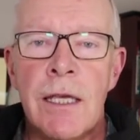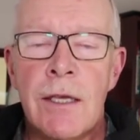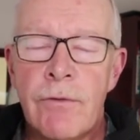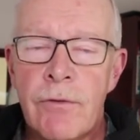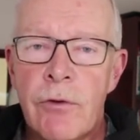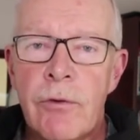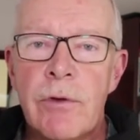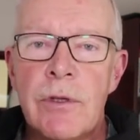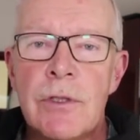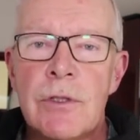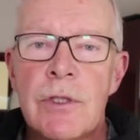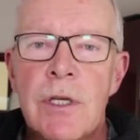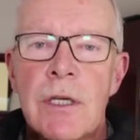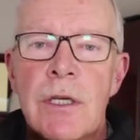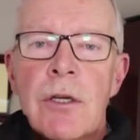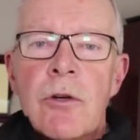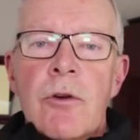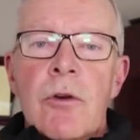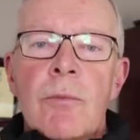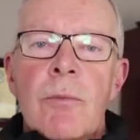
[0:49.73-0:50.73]
If you're interested
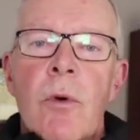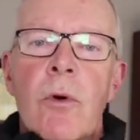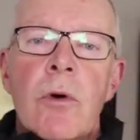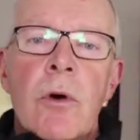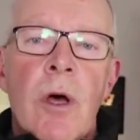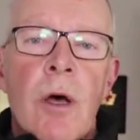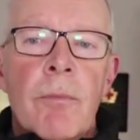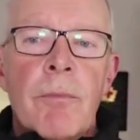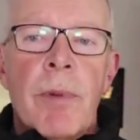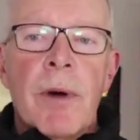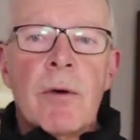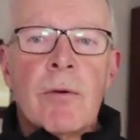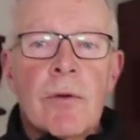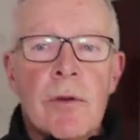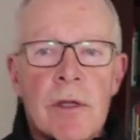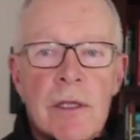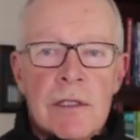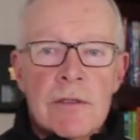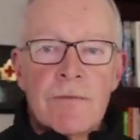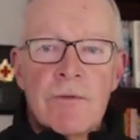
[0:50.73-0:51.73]
in hearing more
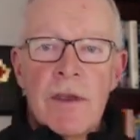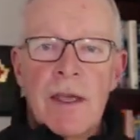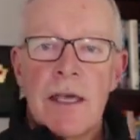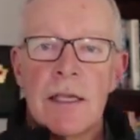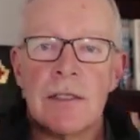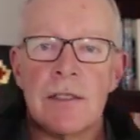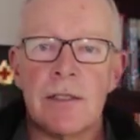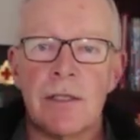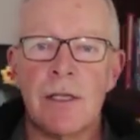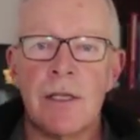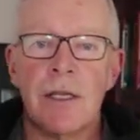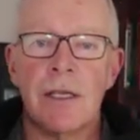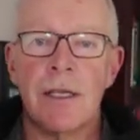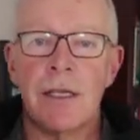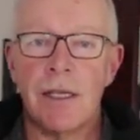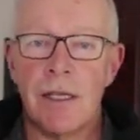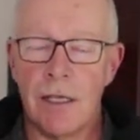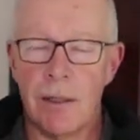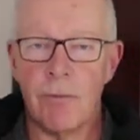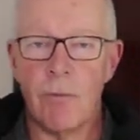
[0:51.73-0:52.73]
about this vest,
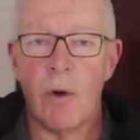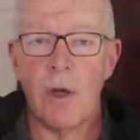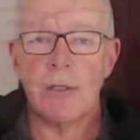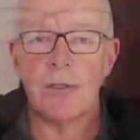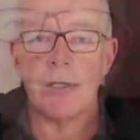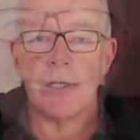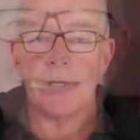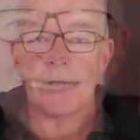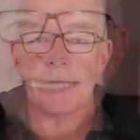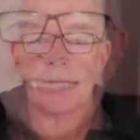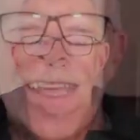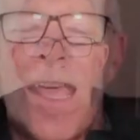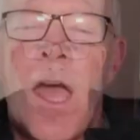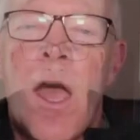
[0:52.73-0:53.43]
keep watching.